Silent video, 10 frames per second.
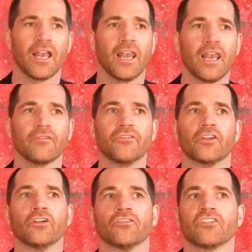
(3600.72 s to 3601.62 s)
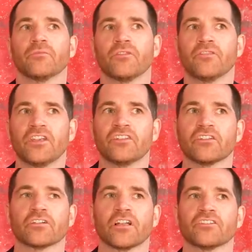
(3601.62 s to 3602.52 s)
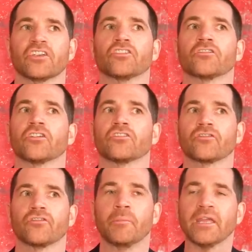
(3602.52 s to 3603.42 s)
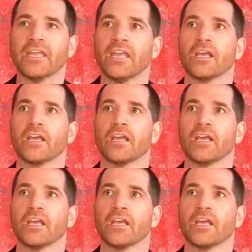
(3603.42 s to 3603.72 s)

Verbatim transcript: I love the concept of decentralization because for me,